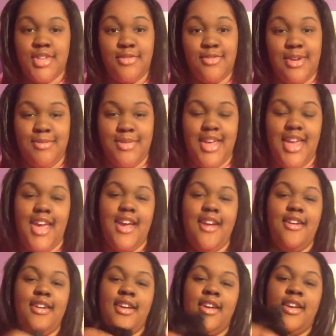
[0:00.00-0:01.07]
from the hair.
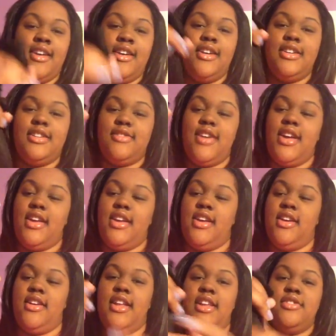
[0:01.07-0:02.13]
It's right
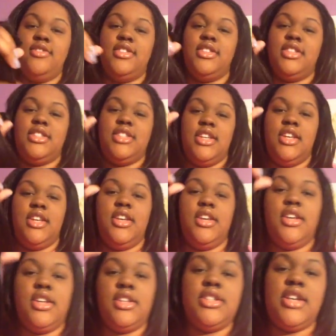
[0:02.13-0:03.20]
here. And as you can see,
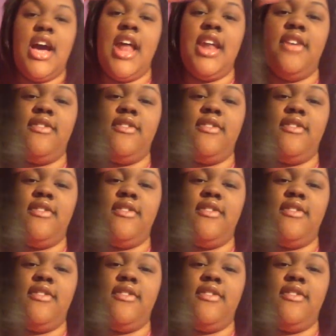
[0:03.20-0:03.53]
it's kind